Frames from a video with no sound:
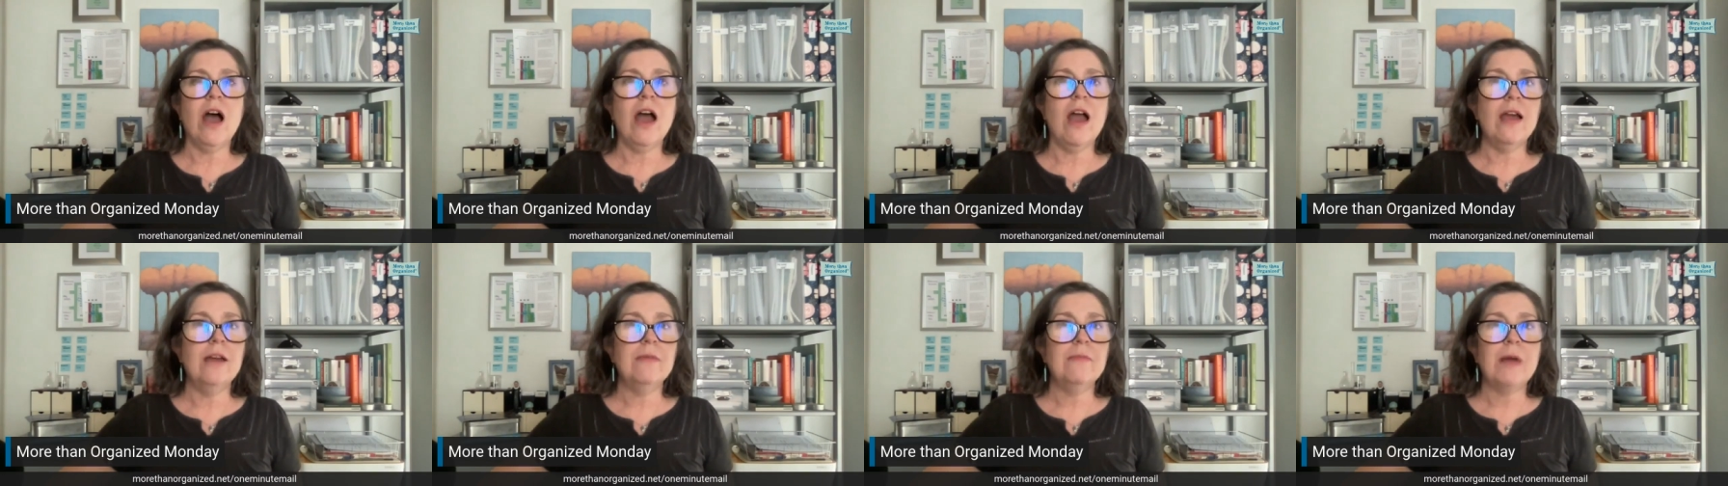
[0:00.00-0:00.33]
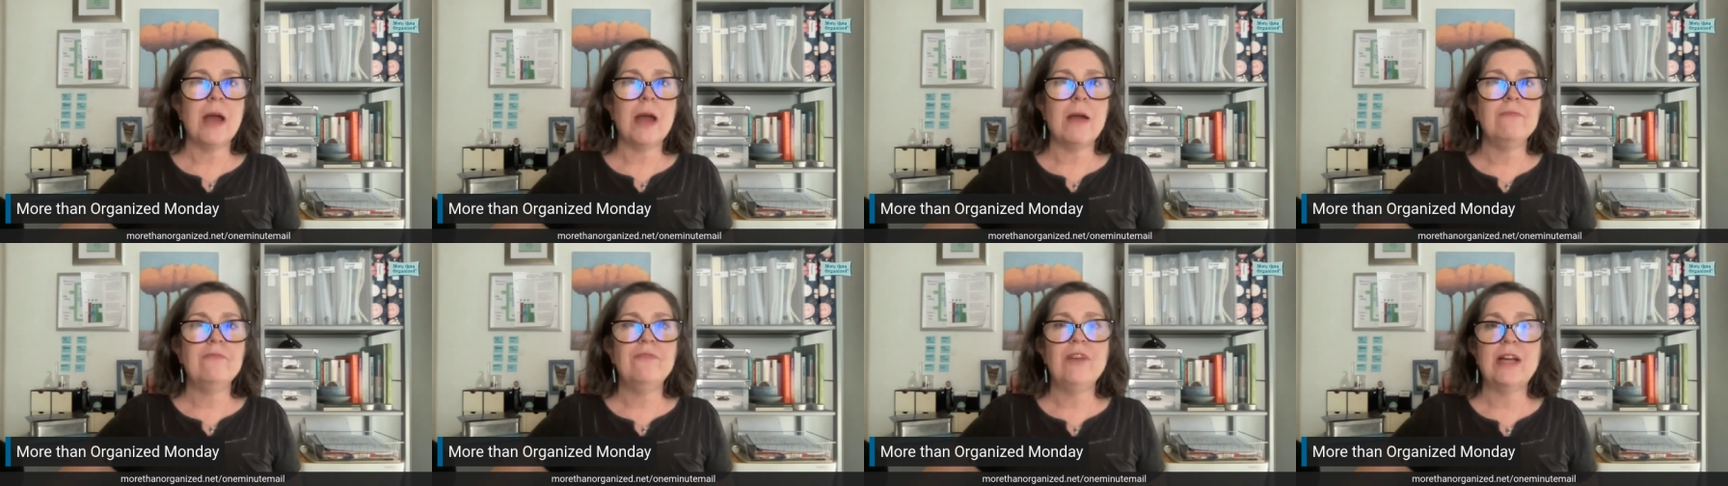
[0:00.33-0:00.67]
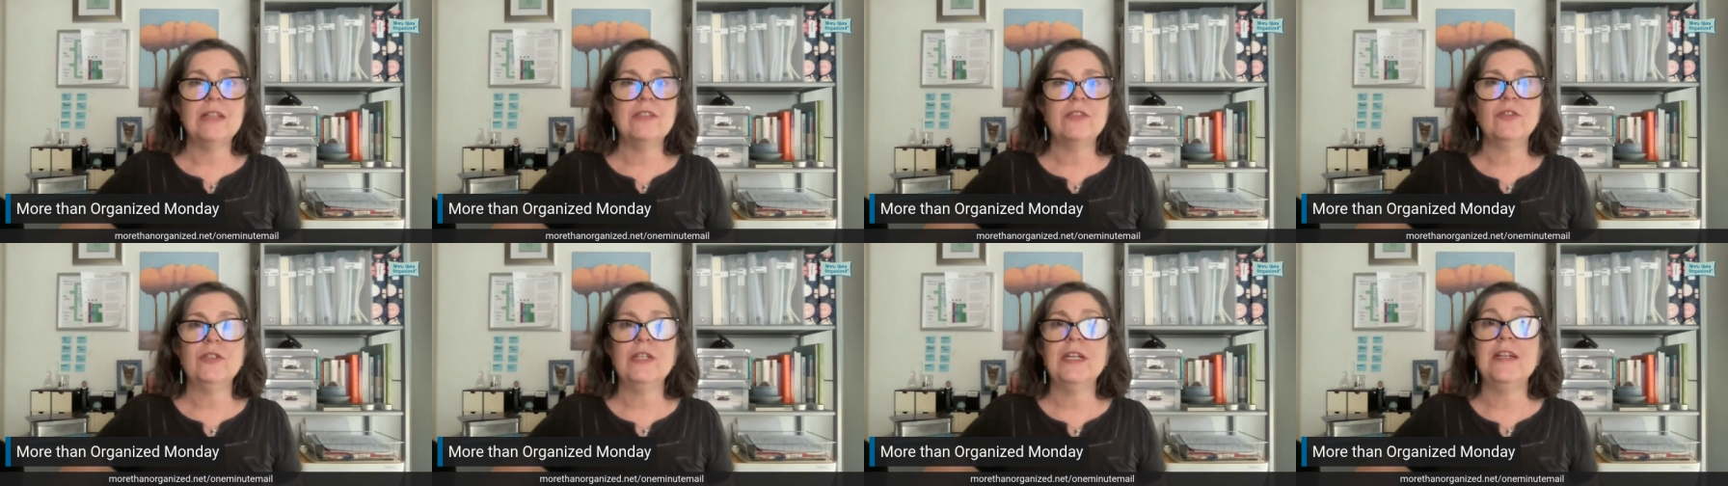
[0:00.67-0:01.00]
I, I'm
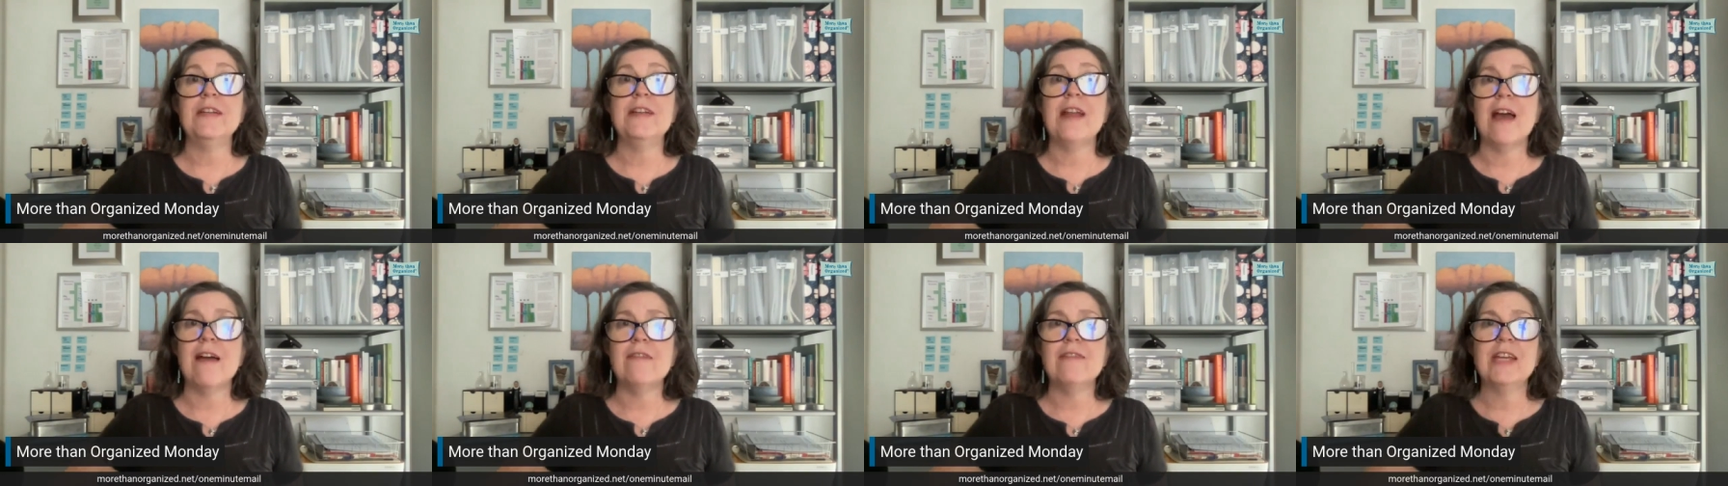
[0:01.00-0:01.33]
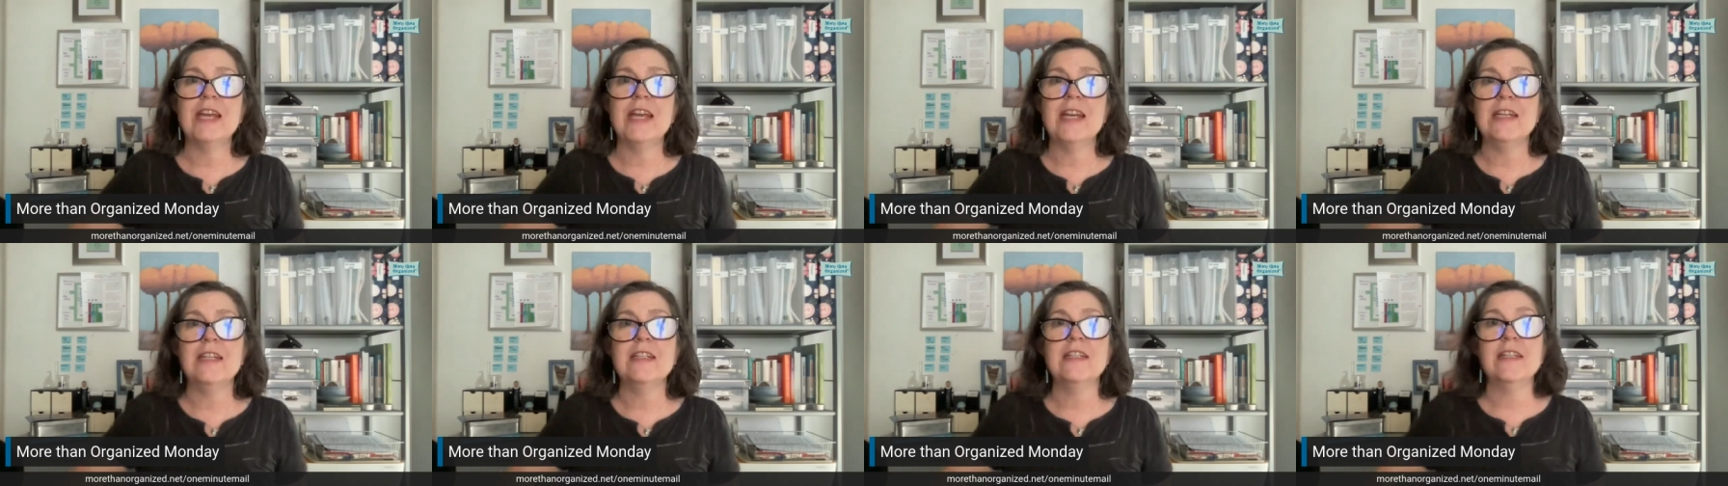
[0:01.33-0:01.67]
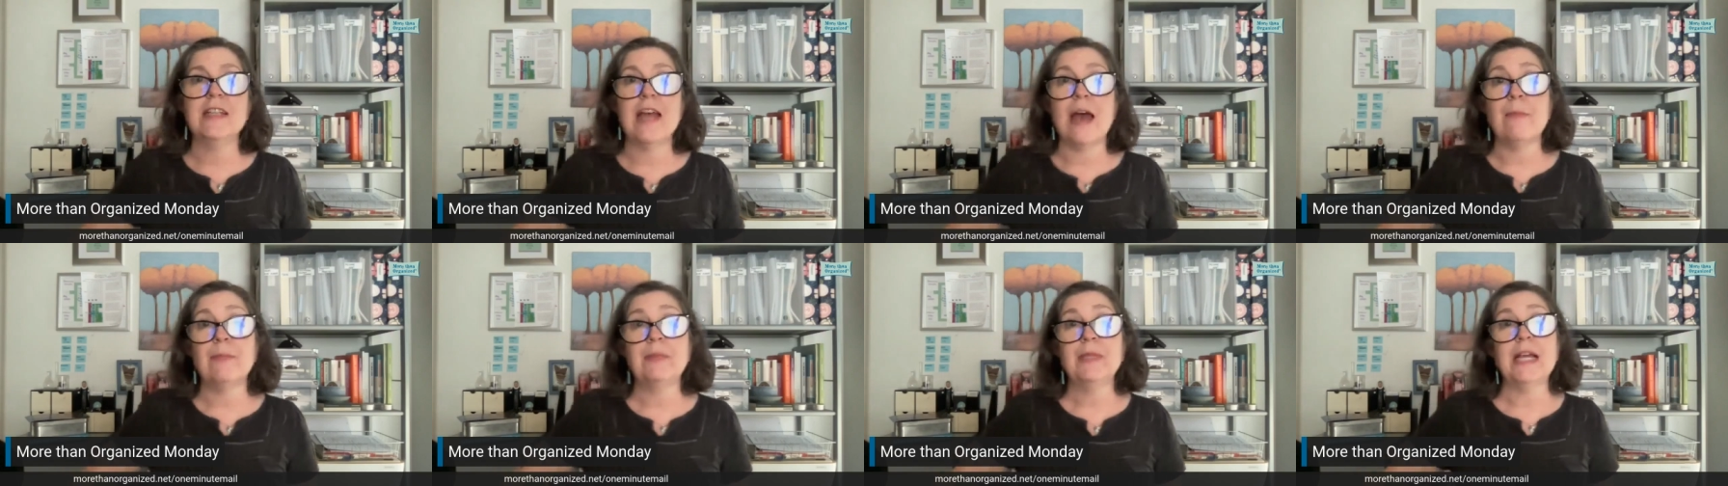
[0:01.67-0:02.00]
faster at navigating to that